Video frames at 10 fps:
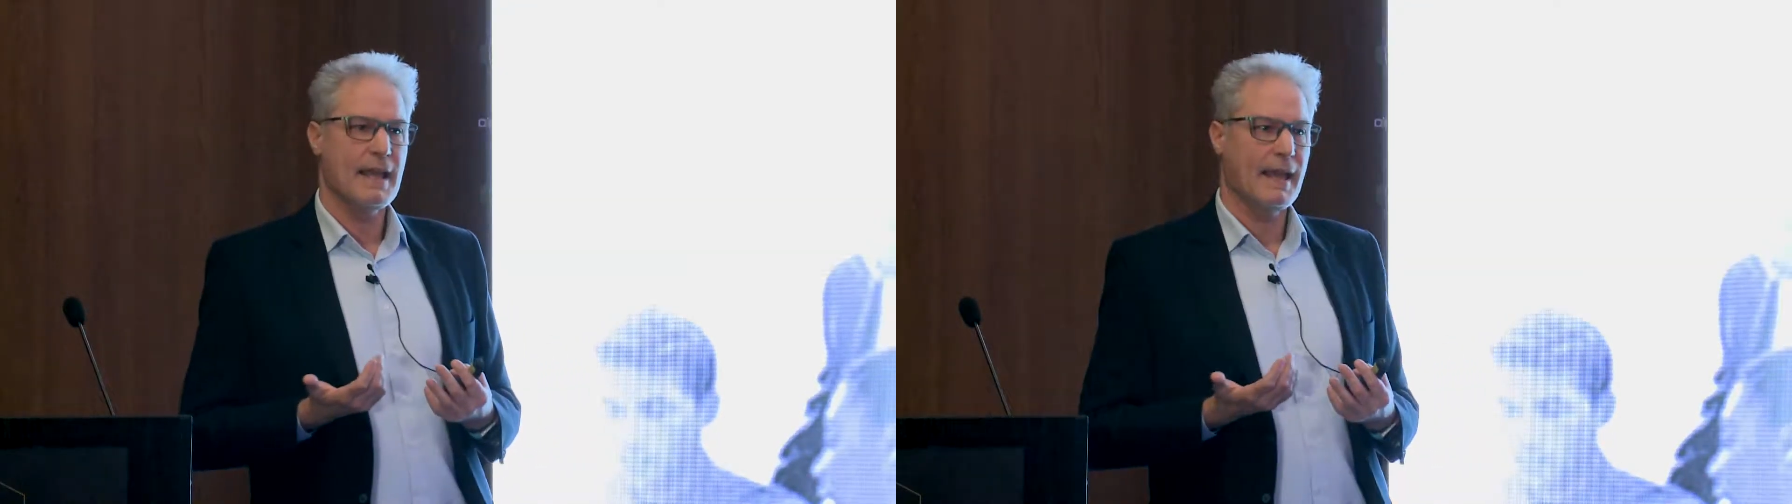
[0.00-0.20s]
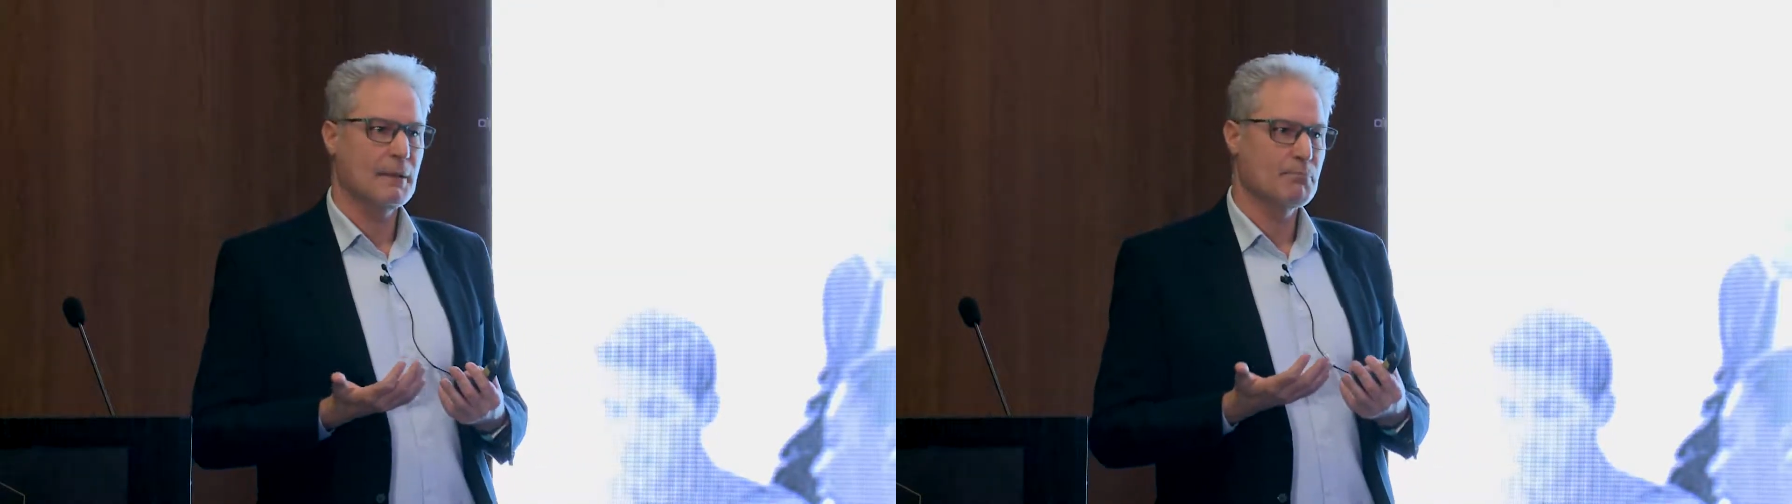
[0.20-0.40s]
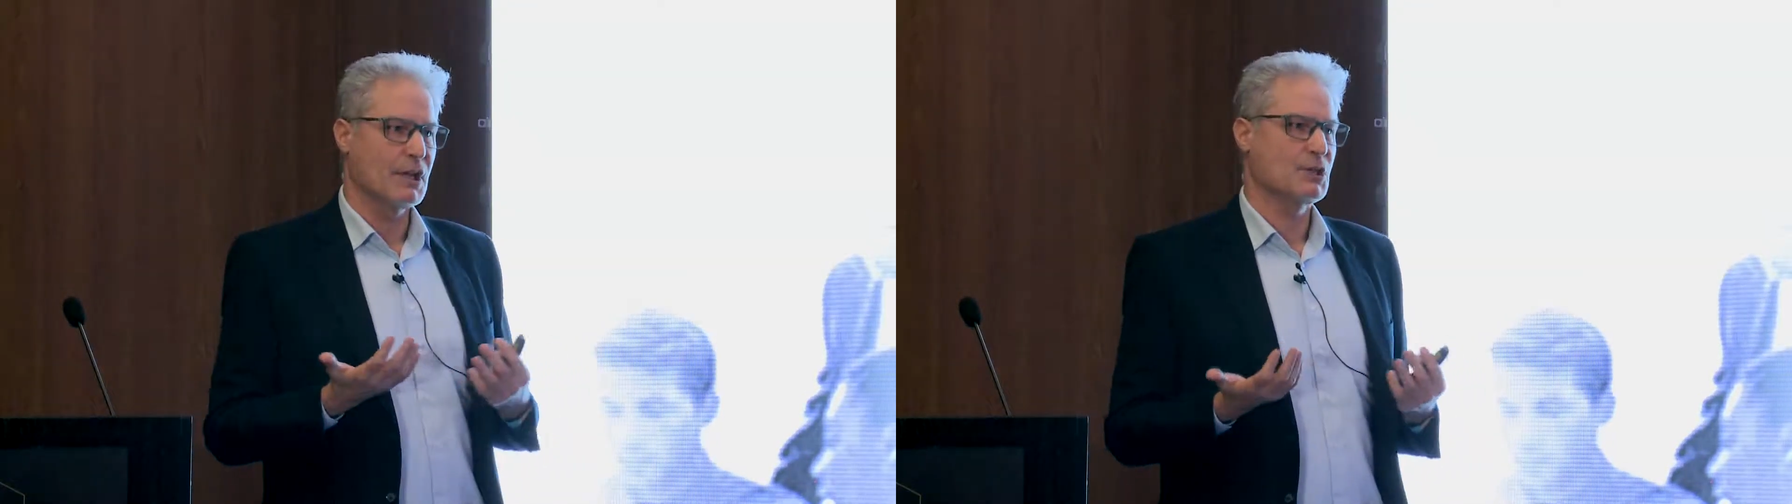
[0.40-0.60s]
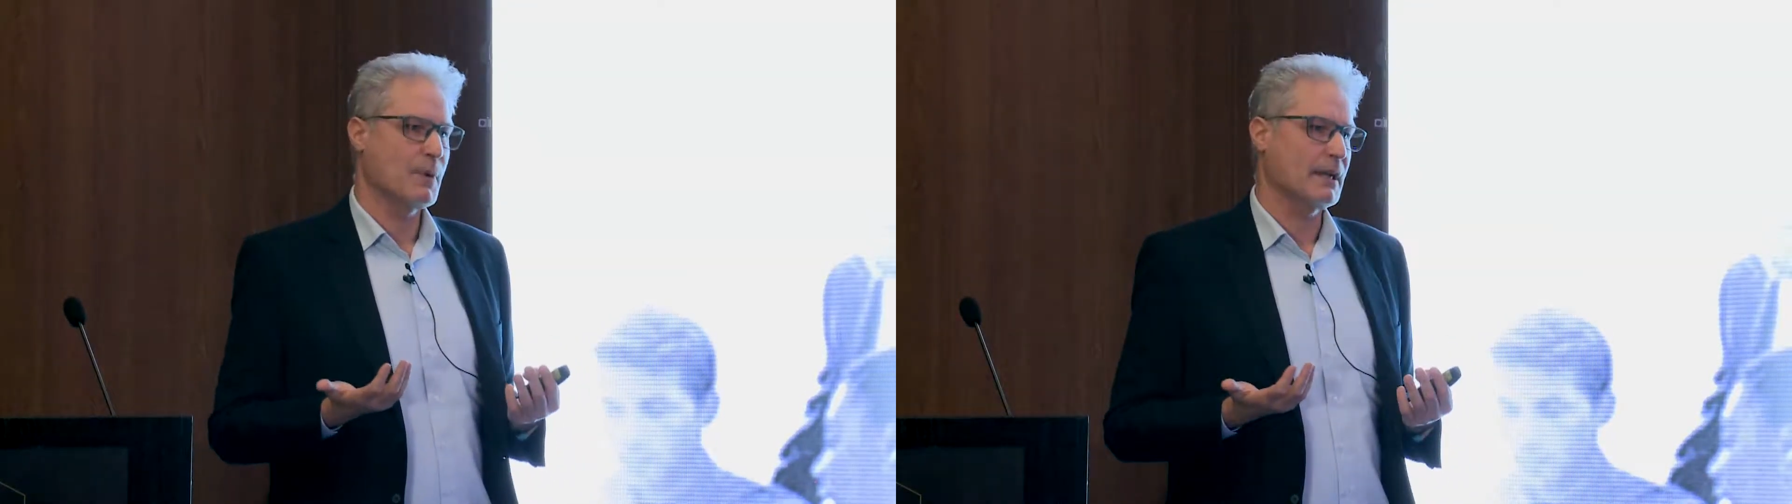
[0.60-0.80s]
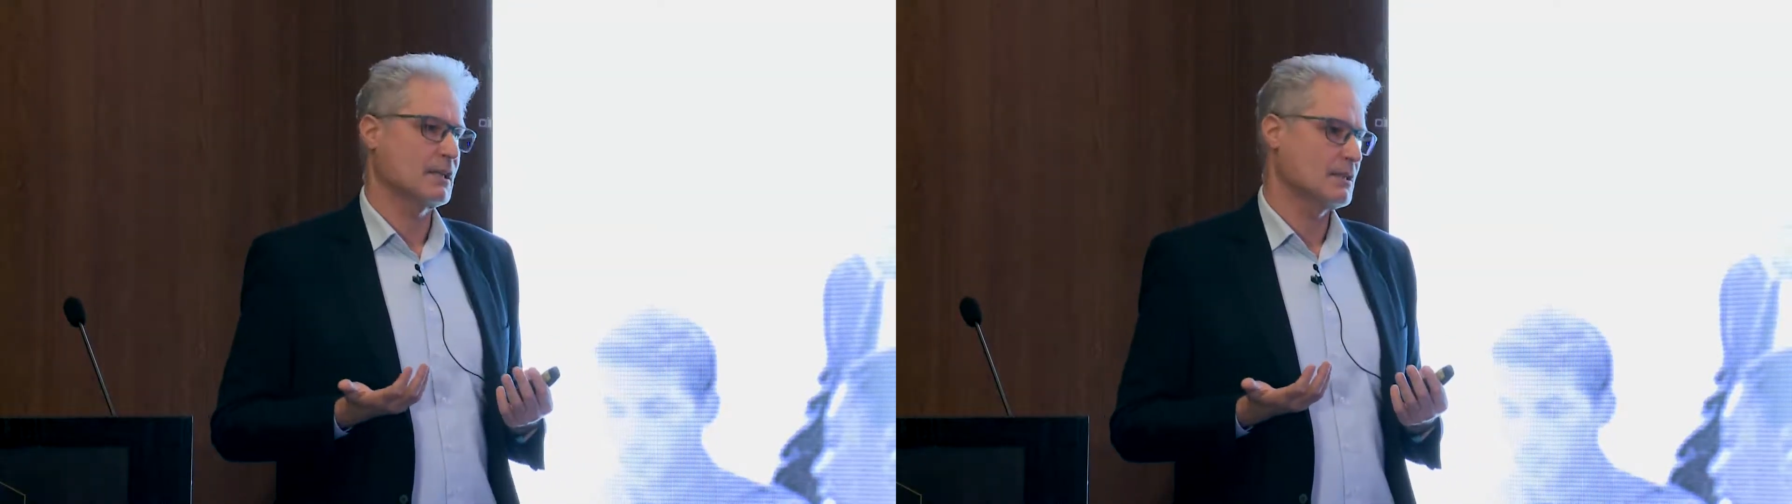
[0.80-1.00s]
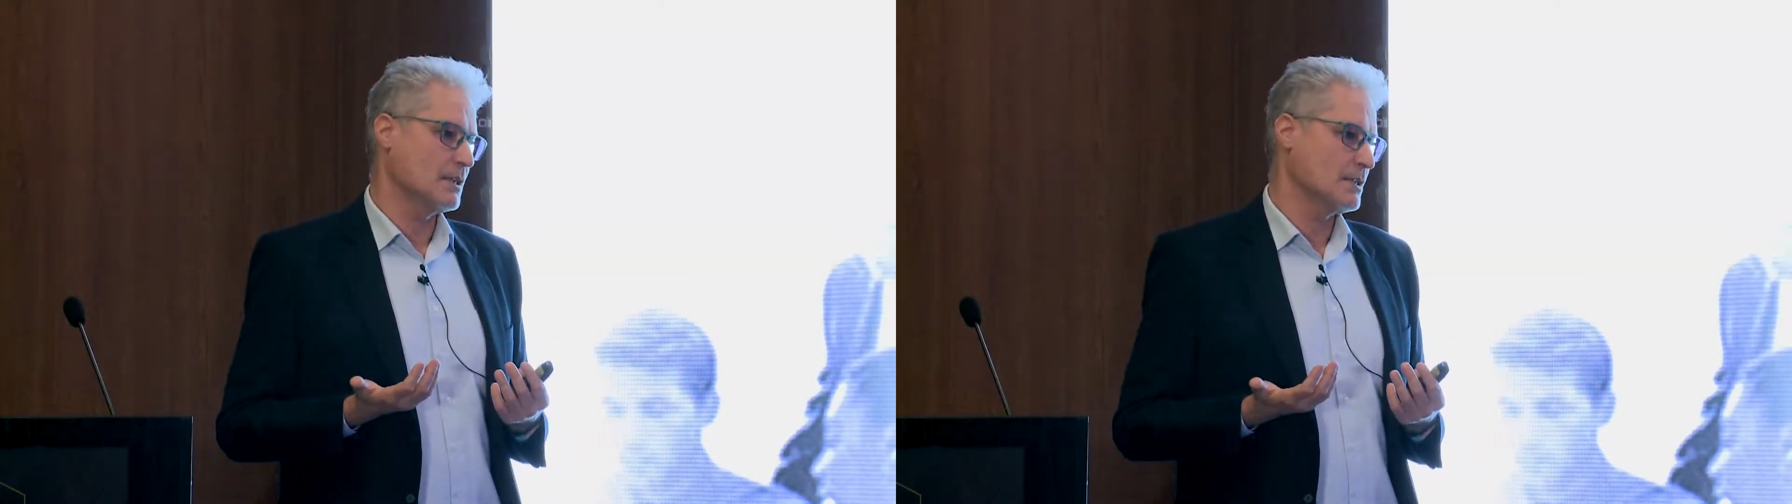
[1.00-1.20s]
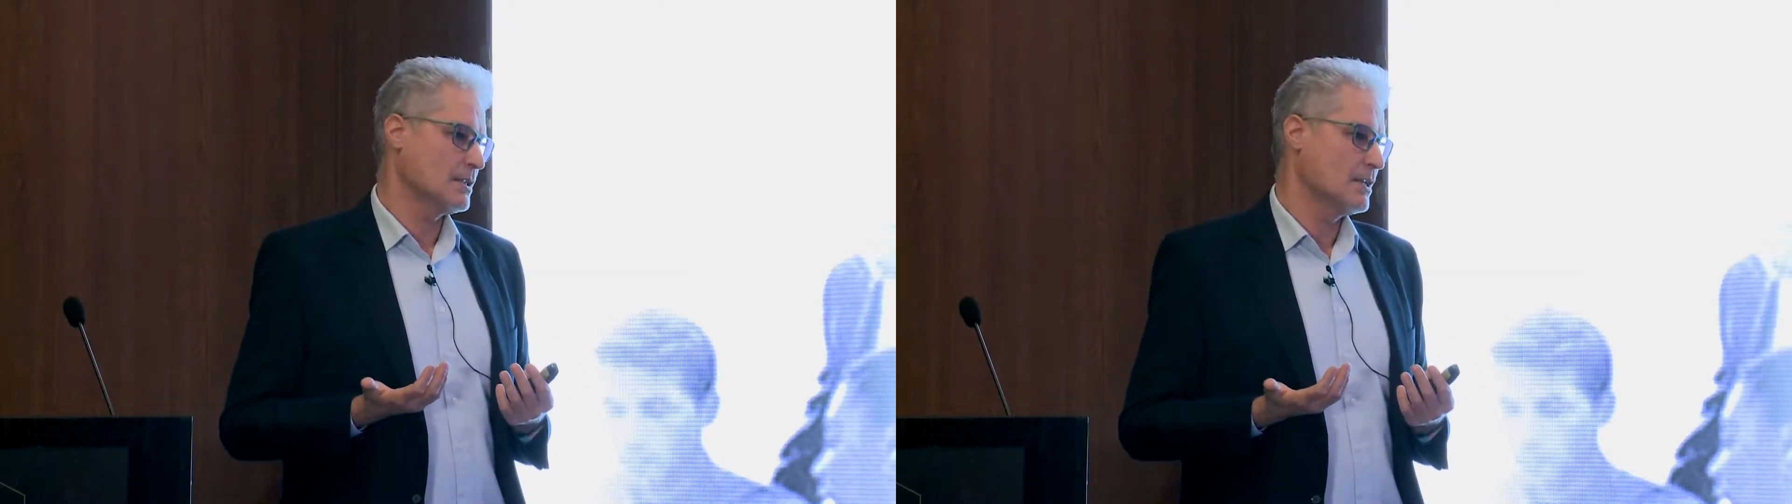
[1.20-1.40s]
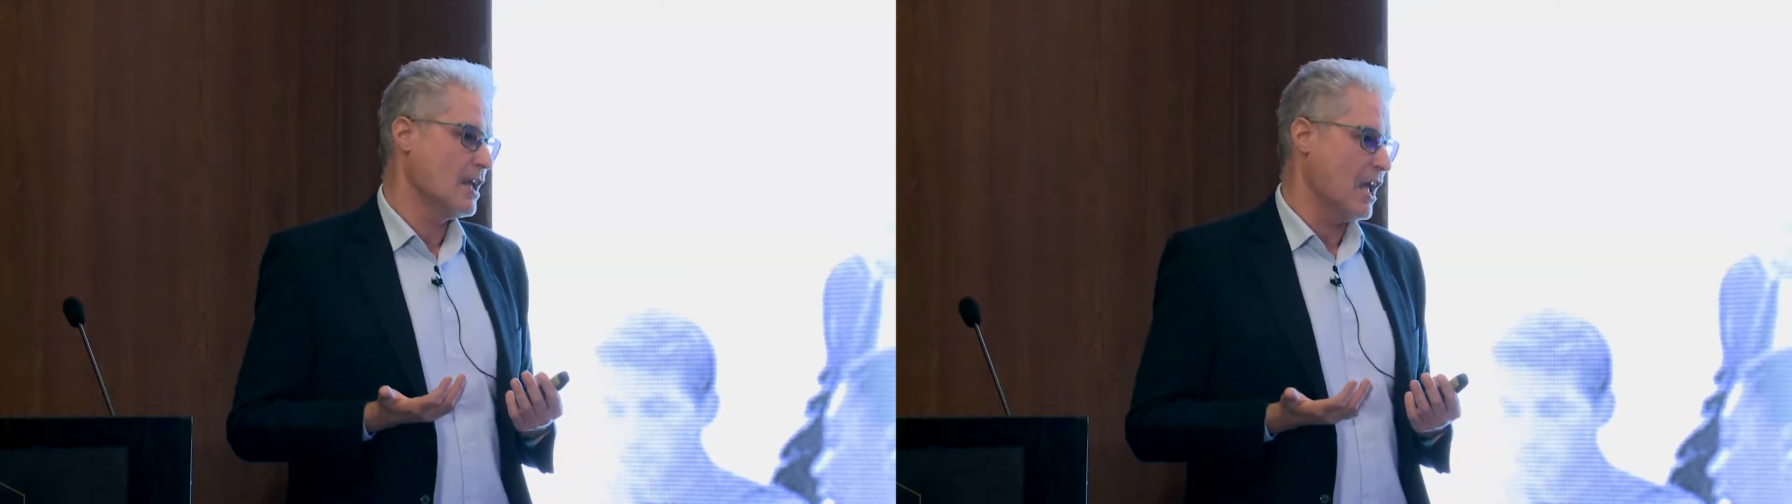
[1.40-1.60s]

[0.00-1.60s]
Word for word: at best practices,